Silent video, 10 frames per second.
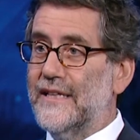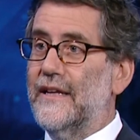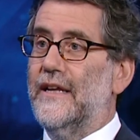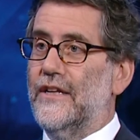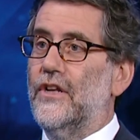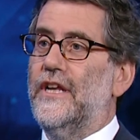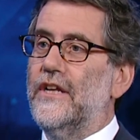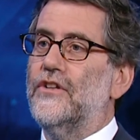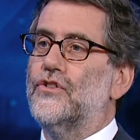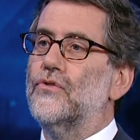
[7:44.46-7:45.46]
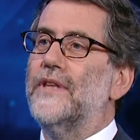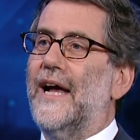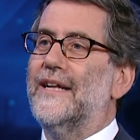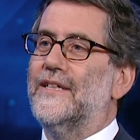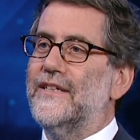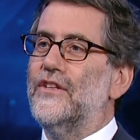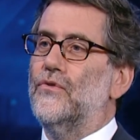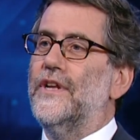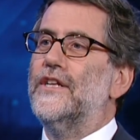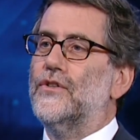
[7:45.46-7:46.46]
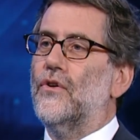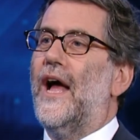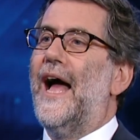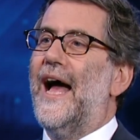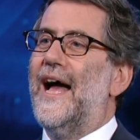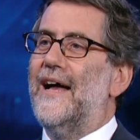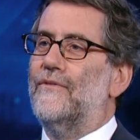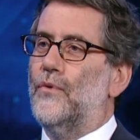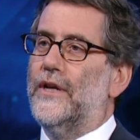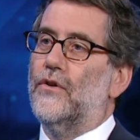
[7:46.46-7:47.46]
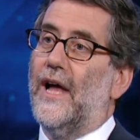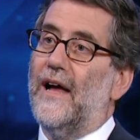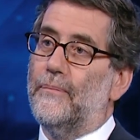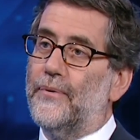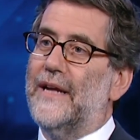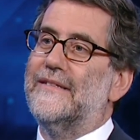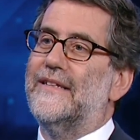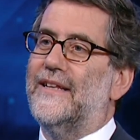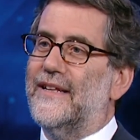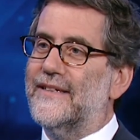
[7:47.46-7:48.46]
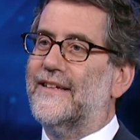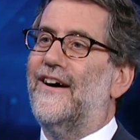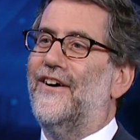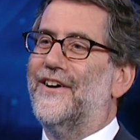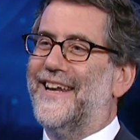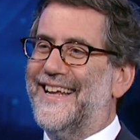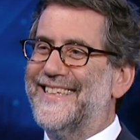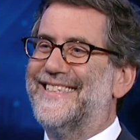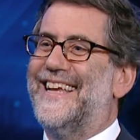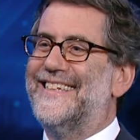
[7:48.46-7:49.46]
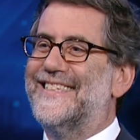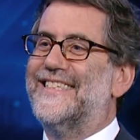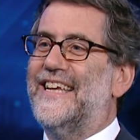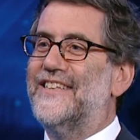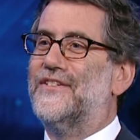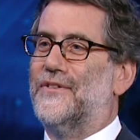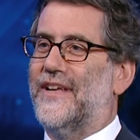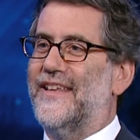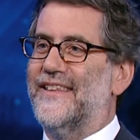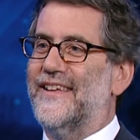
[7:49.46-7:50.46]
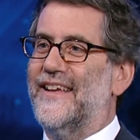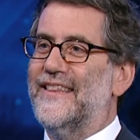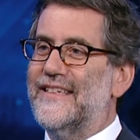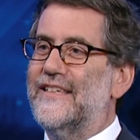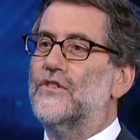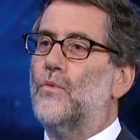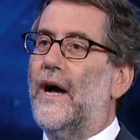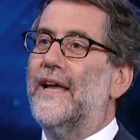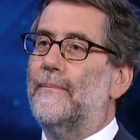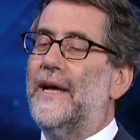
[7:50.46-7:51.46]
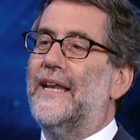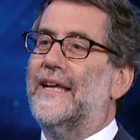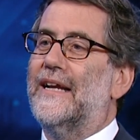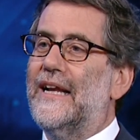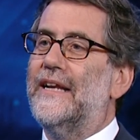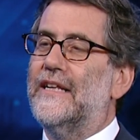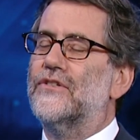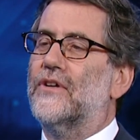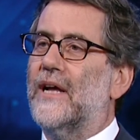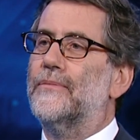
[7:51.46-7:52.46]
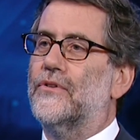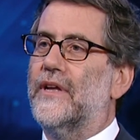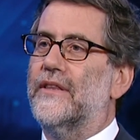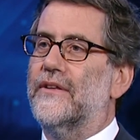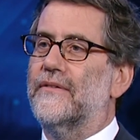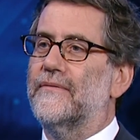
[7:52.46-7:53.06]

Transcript: the issue that you need to have when you have president, Congress, and states together. And right. this is why America really needs to come together.